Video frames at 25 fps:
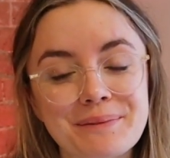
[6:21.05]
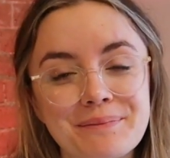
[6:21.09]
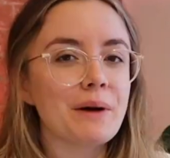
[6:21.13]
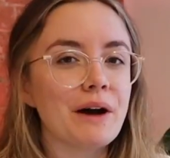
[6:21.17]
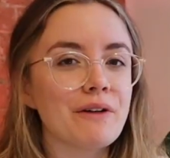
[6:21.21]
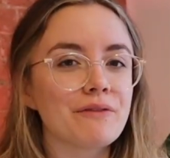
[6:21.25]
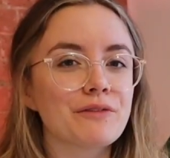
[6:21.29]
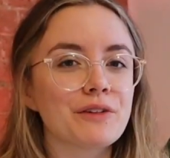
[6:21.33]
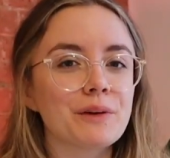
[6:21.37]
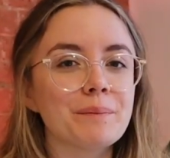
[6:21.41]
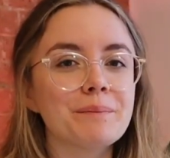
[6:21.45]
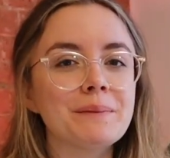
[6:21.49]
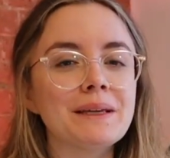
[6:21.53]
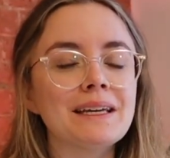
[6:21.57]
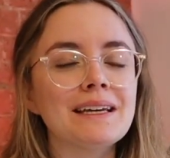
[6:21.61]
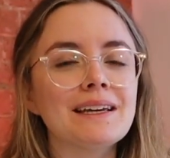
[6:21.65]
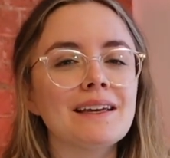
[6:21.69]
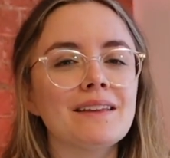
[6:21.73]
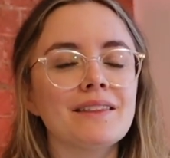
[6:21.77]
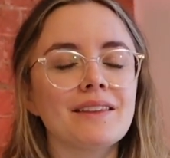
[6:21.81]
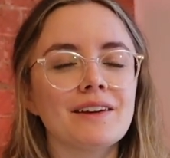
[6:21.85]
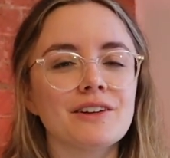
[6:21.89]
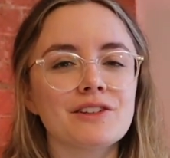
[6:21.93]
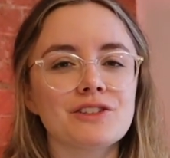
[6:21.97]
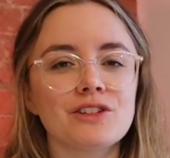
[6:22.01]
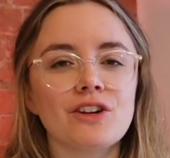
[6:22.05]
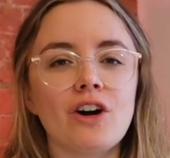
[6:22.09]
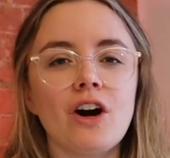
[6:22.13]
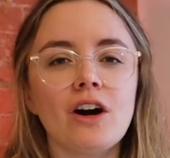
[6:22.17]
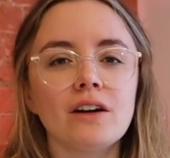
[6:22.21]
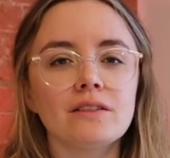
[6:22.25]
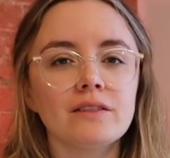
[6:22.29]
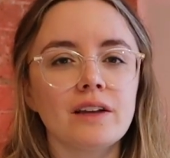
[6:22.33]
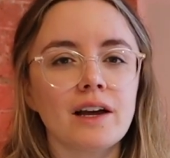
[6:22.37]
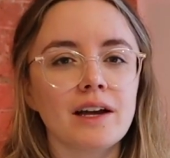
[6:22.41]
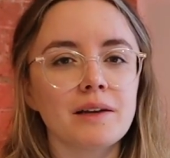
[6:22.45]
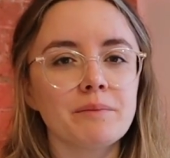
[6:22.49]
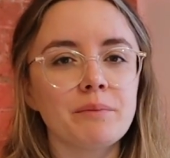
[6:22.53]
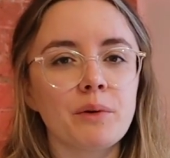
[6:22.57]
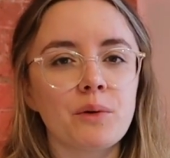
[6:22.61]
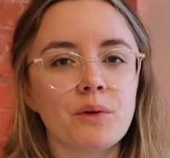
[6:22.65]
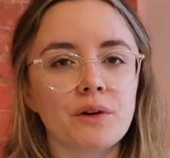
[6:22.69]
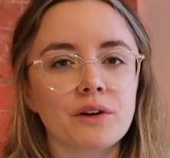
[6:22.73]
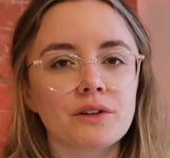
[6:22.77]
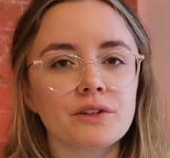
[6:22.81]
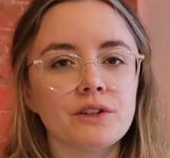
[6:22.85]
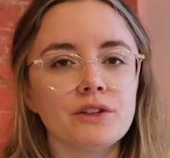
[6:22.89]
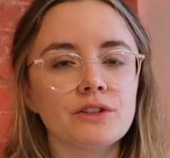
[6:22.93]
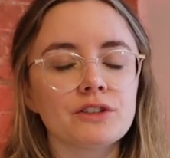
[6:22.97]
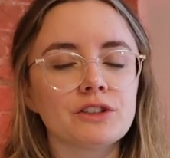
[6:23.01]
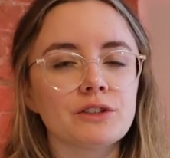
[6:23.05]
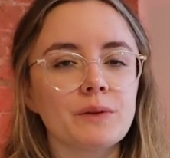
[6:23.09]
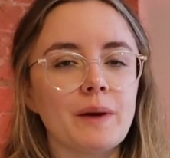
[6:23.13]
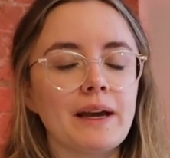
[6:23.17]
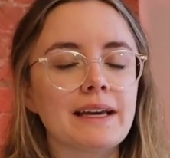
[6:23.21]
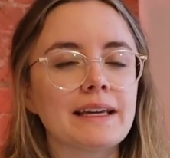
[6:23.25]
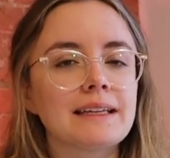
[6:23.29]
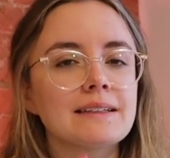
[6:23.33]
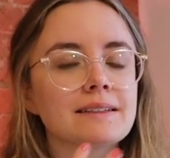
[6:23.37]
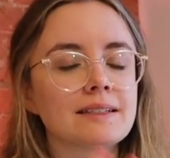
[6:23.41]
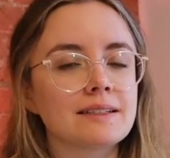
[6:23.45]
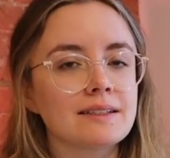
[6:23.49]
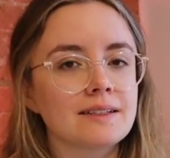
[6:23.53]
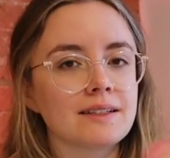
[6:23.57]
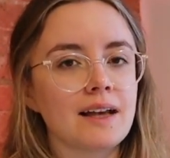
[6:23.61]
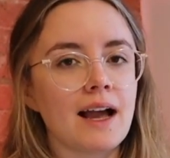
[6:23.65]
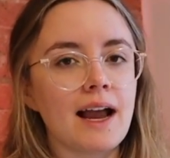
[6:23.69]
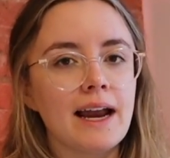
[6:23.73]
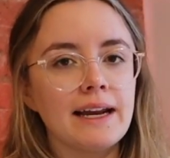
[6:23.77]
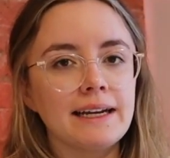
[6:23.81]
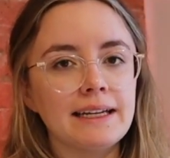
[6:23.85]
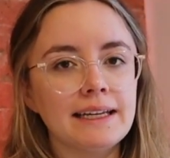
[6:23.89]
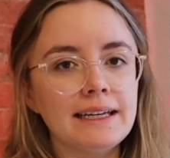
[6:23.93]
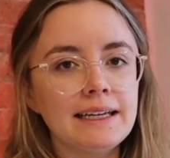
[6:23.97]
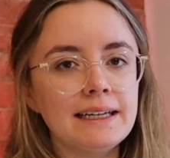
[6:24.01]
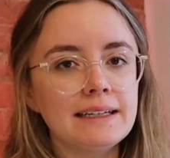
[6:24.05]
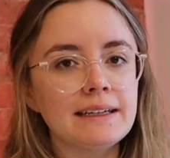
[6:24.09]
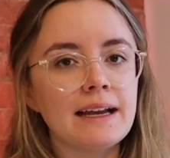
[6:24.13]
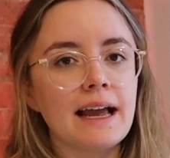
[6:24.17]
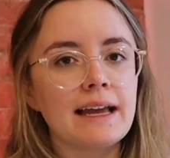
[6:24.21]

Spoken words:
But for me, there's an online portal so I can sign in,